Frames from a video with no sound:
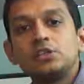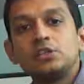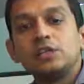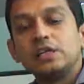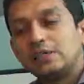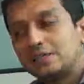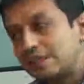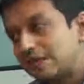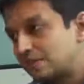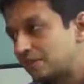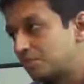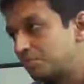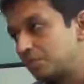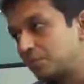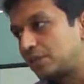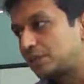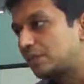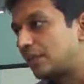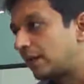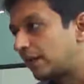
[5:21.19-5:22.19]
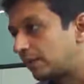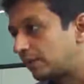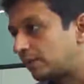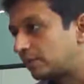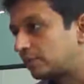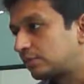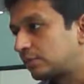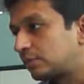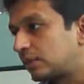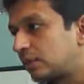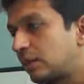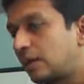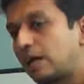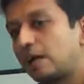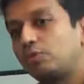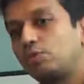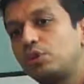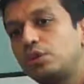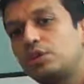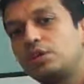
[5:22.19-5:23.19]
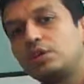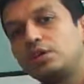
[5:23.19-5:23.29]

It's as simple as that. And I would